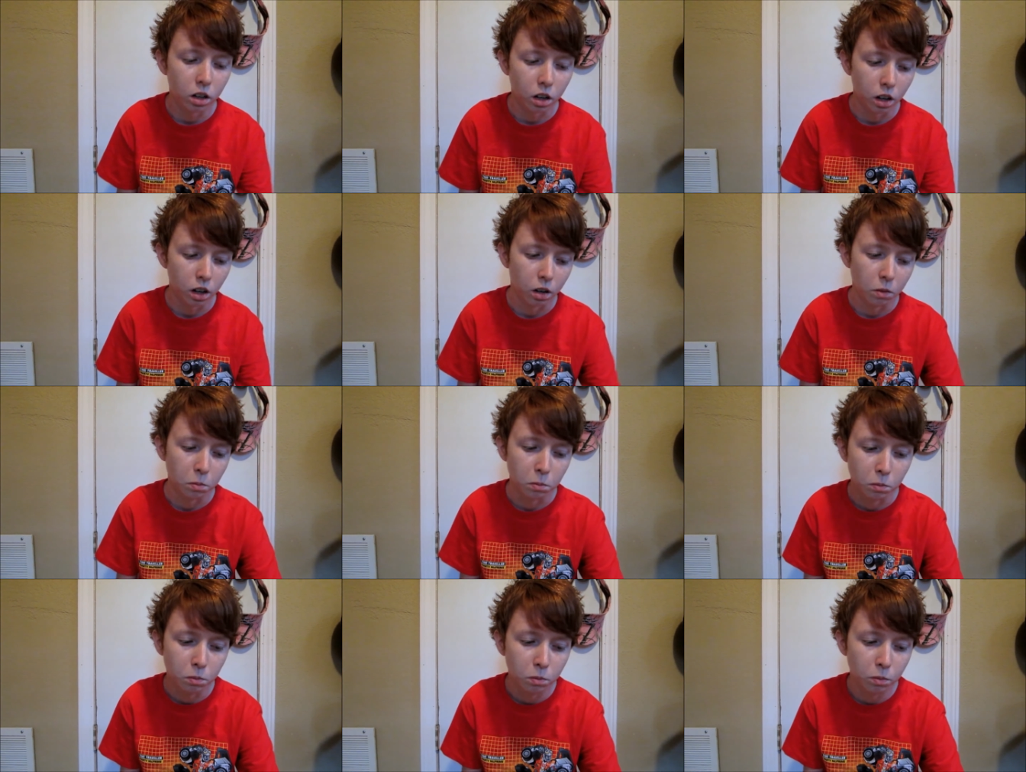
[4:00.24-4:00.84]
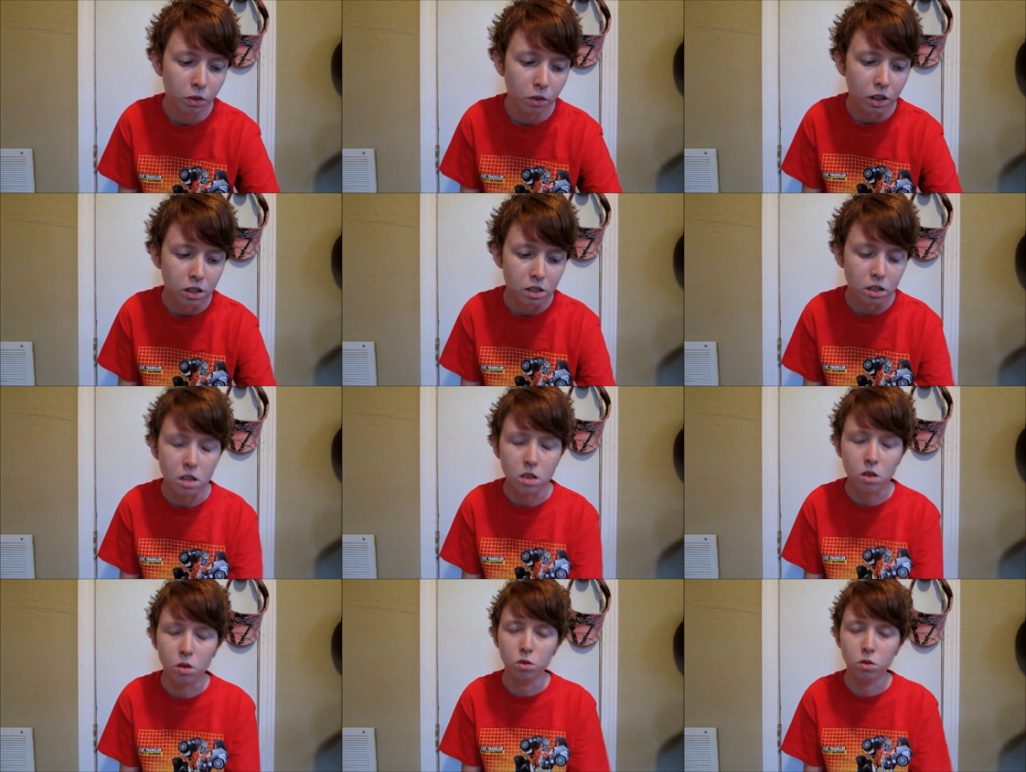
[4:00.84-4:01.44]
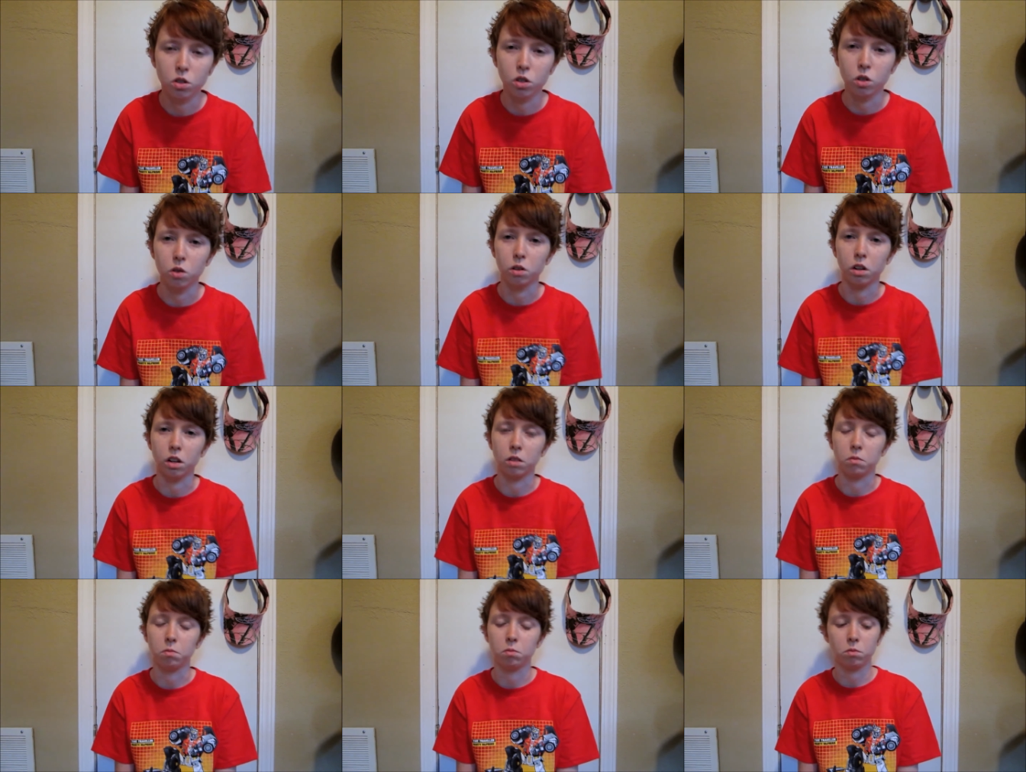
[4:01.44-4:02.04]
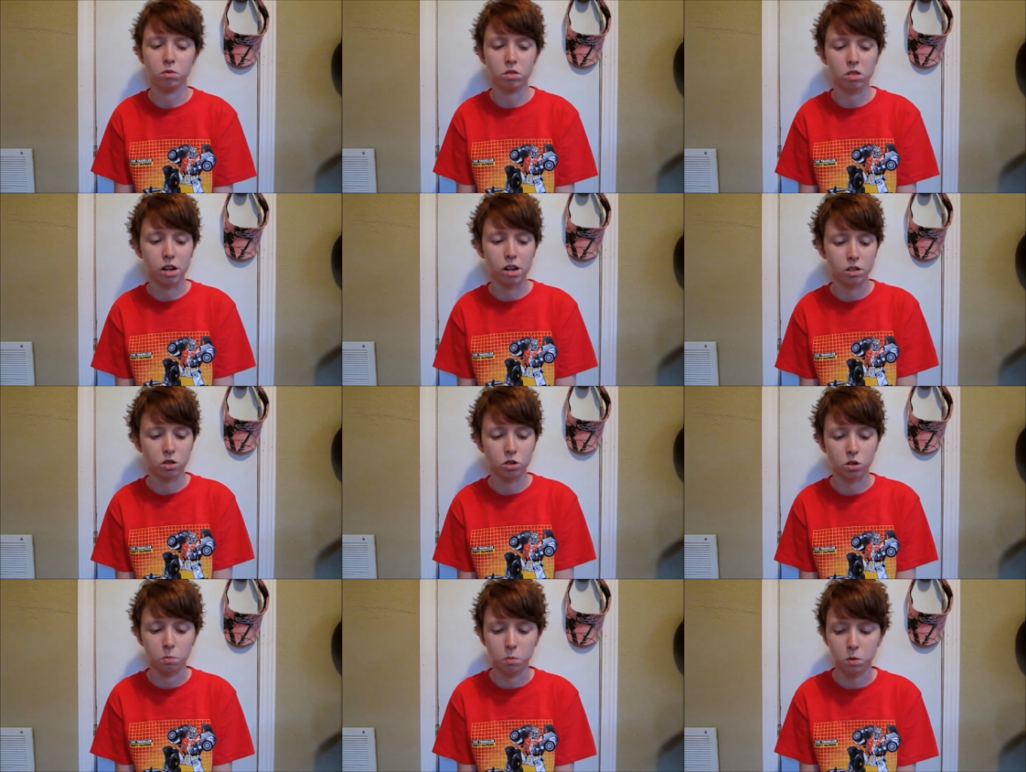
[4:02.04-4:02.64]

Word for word: I've seen those two and I snatched them.